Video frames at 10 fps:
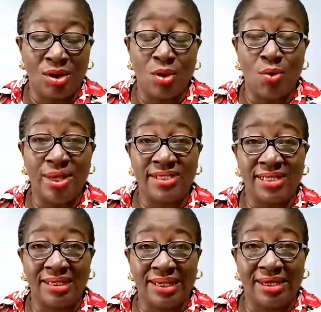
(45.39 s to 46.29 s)
on
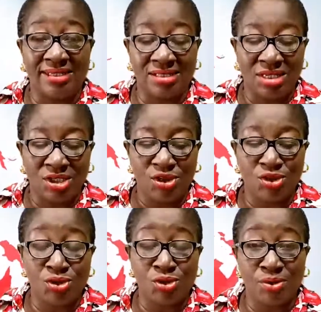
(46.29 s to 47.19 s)
Wednesday night, June